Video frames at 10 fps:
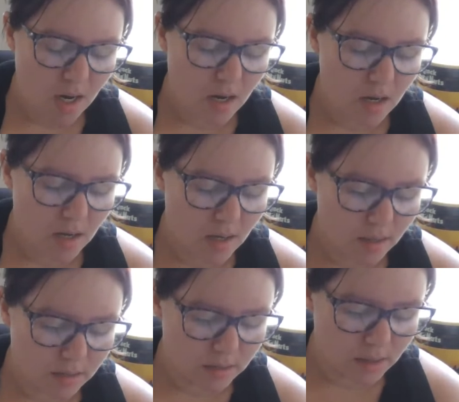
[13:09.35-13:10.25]

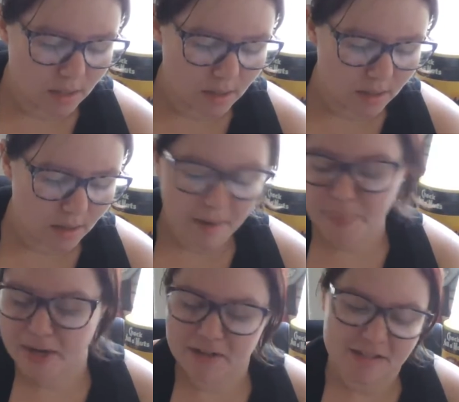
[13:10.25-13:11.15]
And
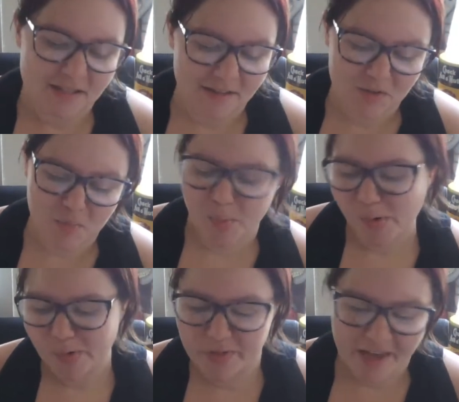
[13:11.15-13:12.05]
I'm not gonna
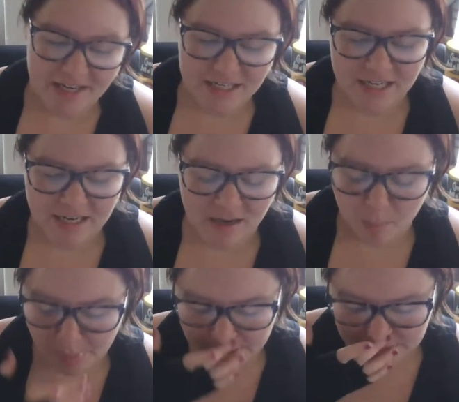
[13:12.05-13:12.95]
spoil the
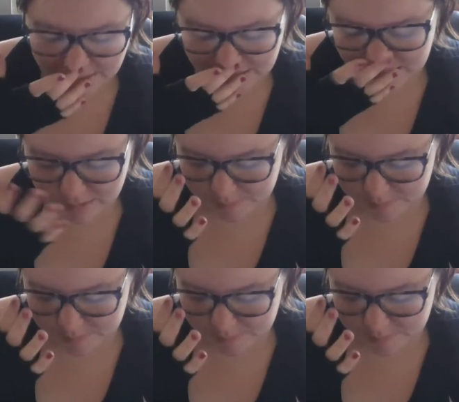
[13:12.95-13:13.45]
ending, but like,